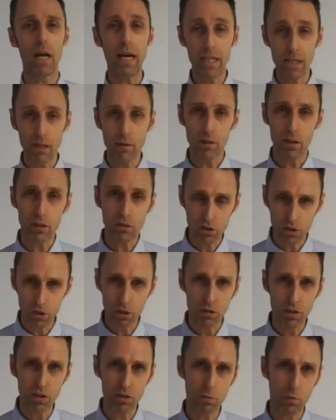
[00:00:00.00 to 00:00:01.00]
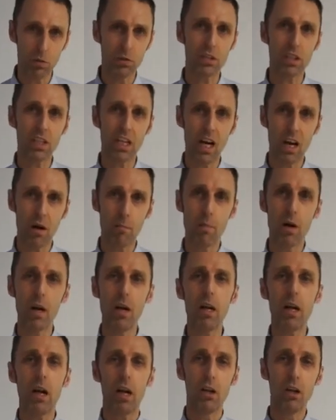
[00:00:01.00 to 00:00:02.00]
any of our students want to come
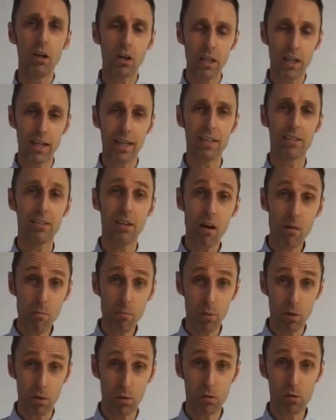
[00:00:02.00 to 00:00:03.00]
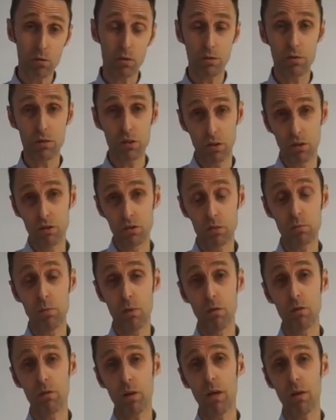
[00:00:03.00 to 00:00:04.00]
and look at examples of students'
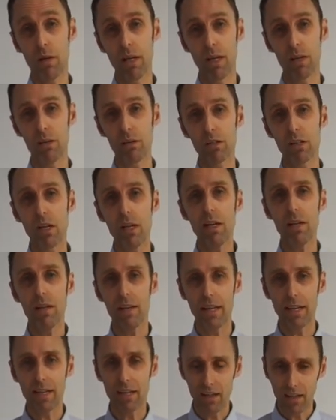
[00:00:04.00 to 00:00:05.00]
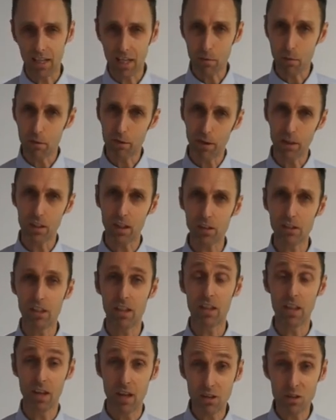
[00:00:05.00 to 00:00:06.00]
portfolios, they can come and find us
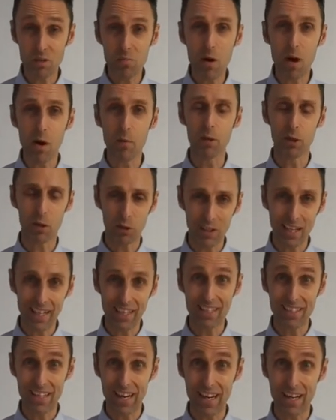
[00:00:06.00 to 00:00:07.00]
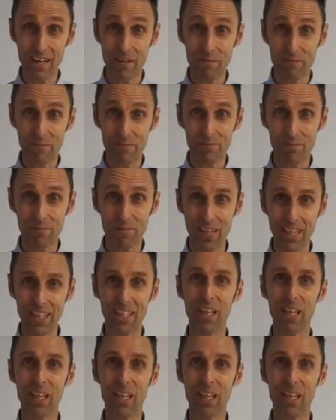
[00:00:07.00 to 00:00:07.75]
in the art department on any day. Thank